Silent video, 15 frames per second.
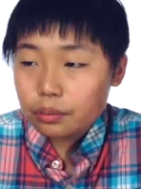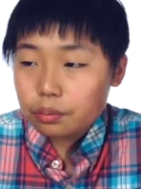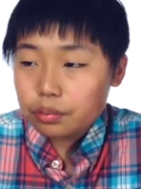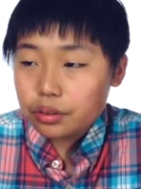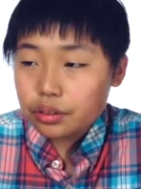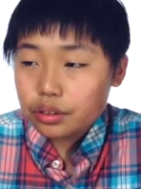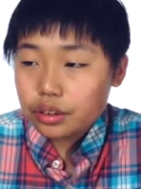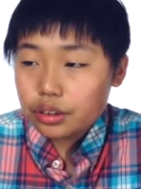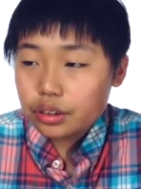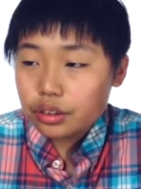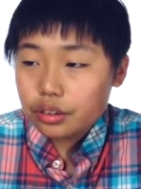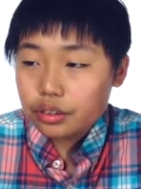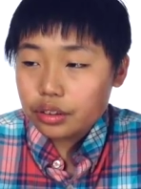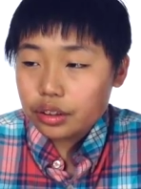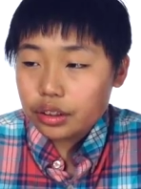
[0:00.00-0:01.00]
puts
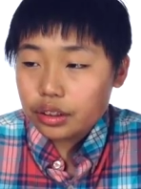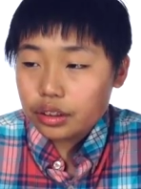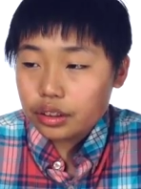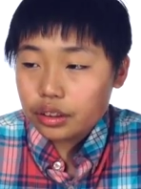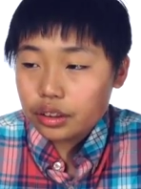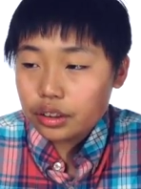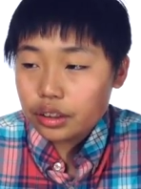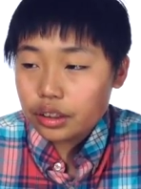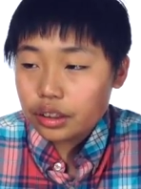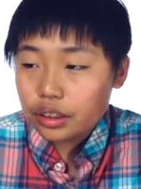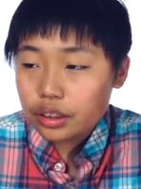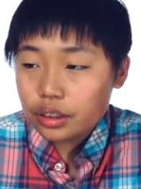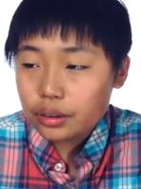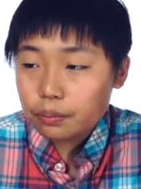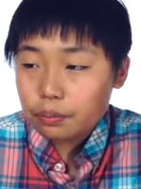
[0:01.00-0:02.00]
on
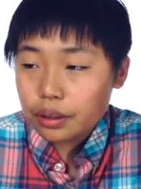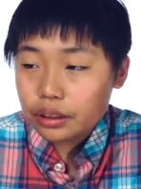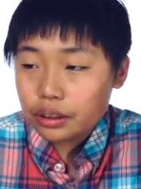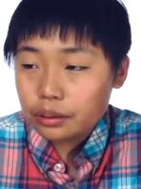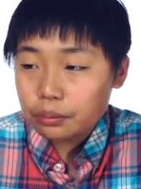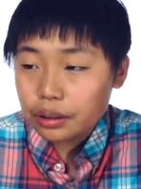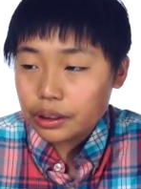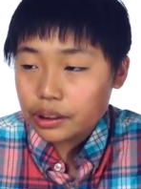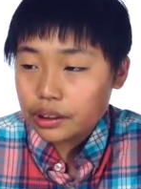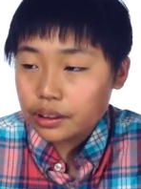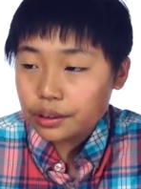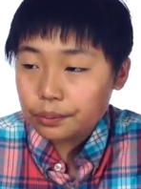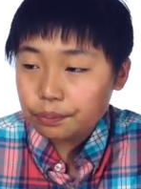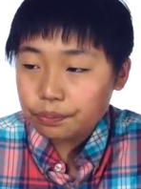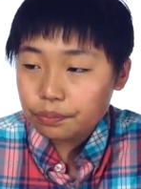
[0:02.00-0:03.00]
his pajamas.
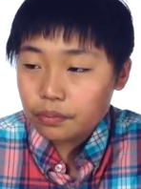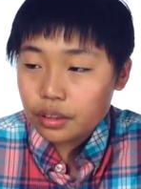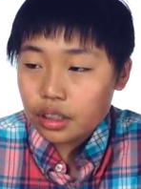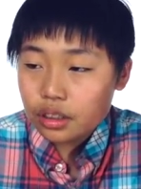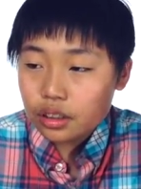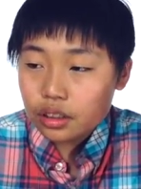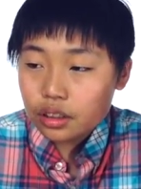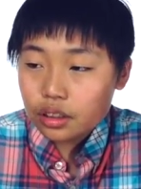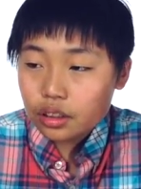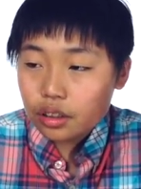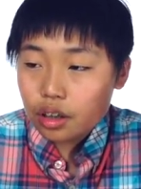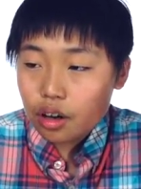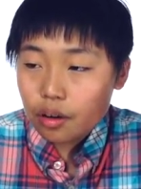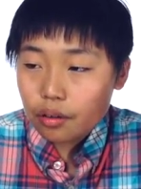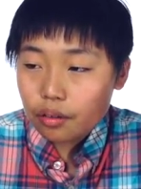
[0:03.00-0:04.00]

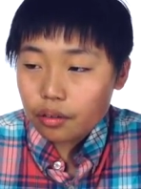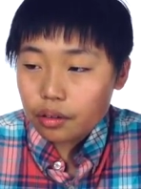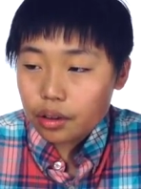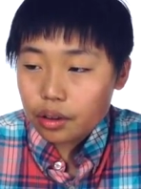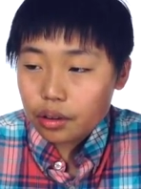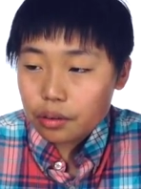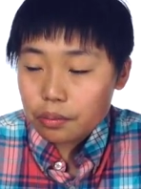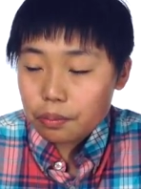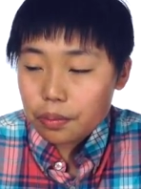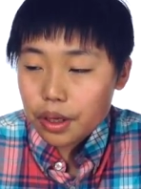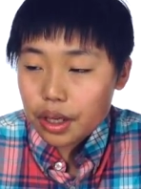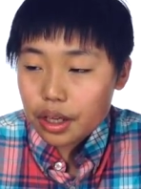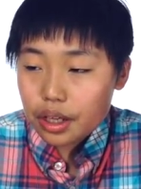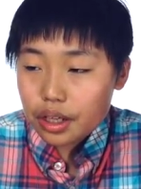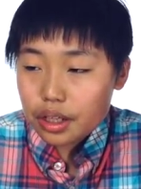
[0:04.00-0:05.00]
Oh,
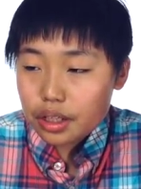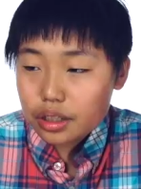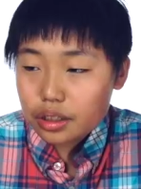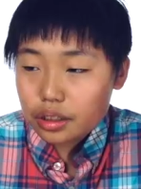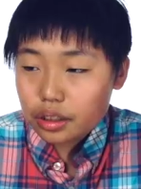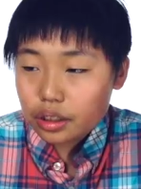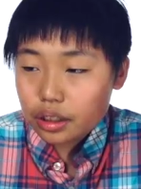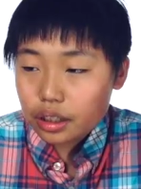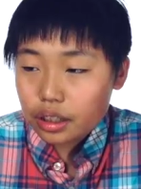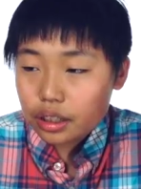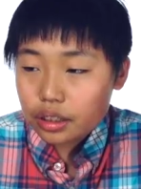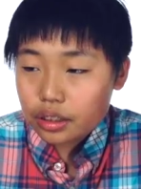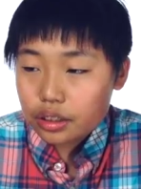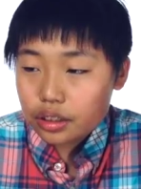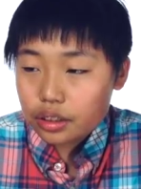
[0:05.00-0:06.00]
Ben
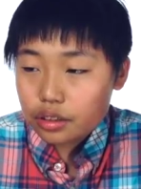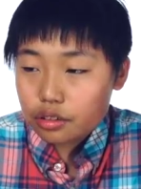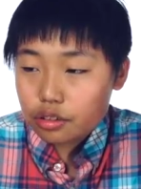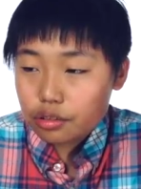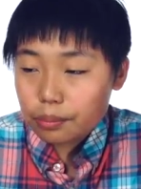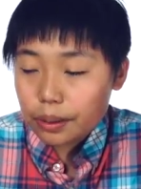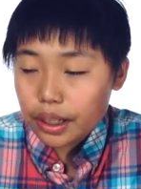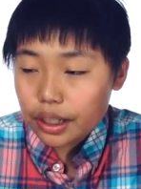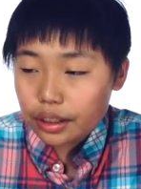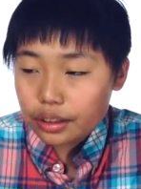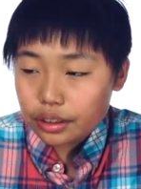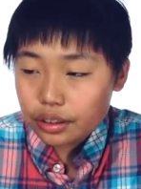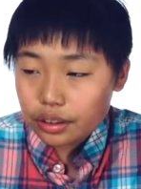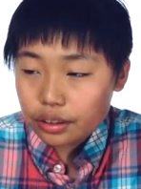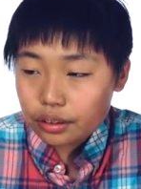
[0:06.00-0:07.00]
gets into
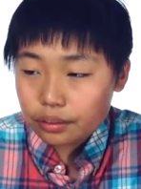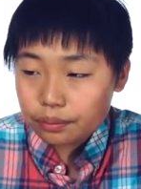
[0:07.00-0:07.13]
bed.